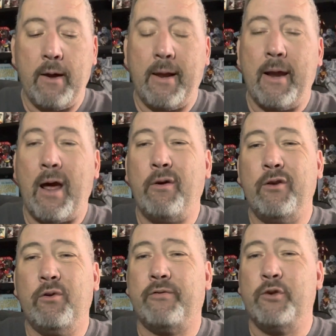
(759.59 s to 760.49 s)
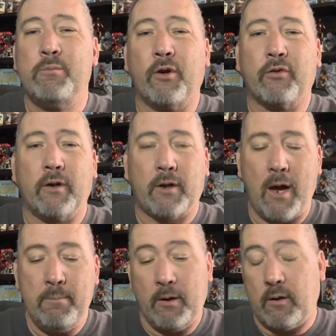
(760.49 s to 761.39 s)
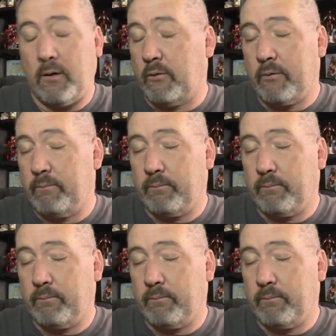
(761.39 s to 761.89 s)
Again, I only do a few books at a time because